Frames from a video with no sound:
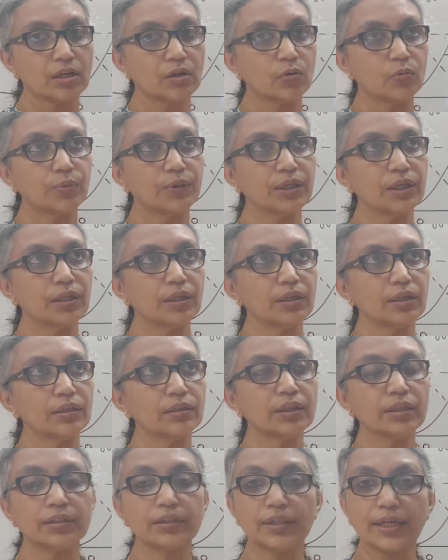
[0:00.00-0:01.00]
We
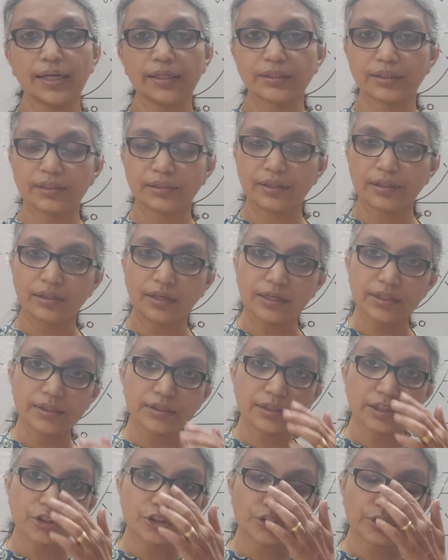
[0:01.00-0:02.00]
did that in the
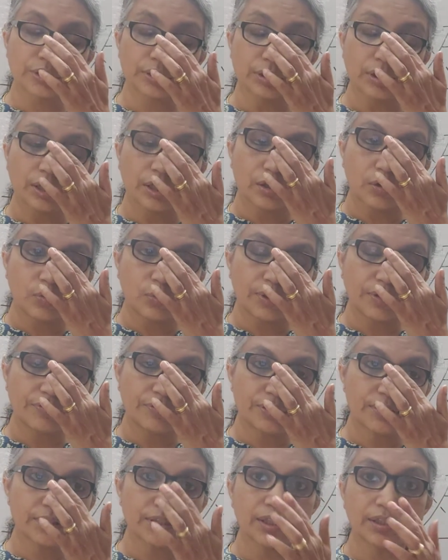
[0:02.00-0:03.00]
last session where
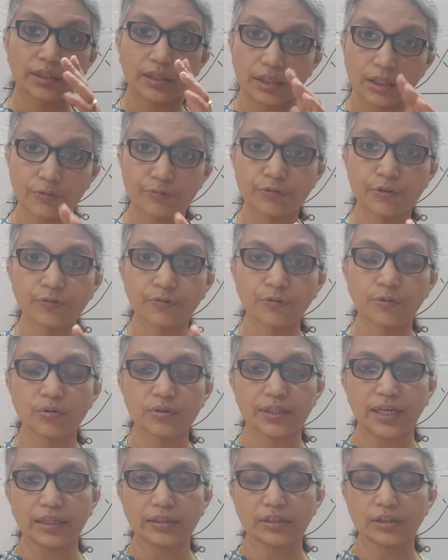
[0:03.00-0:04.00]
we said if the
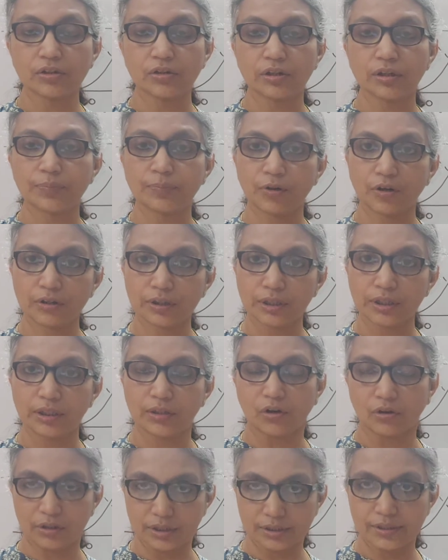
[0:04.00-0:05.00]
force acting on a
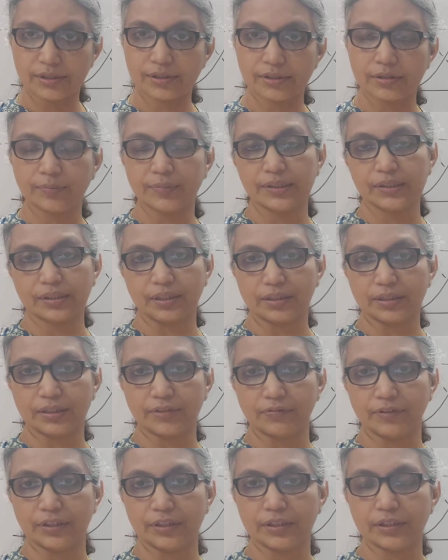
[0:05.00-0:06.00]
body on a system is
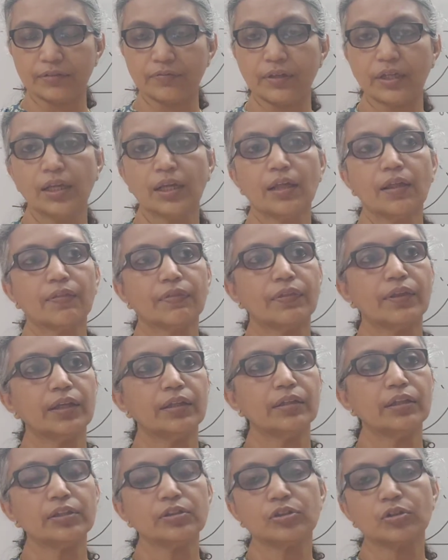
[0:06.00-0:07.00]
conservative,
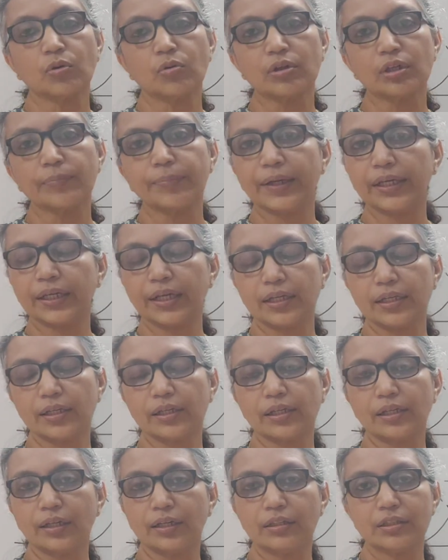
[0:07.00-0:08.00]
then the total
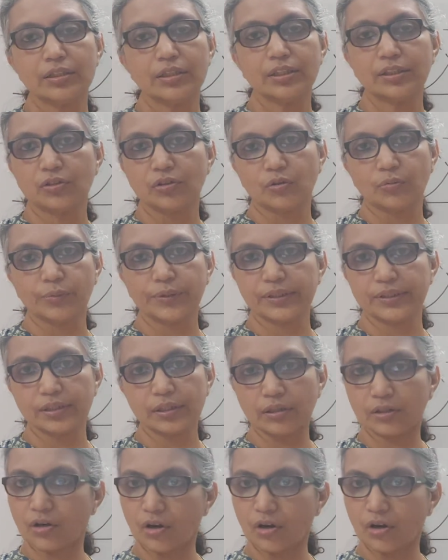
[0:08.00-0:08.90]
mechanical energy is always a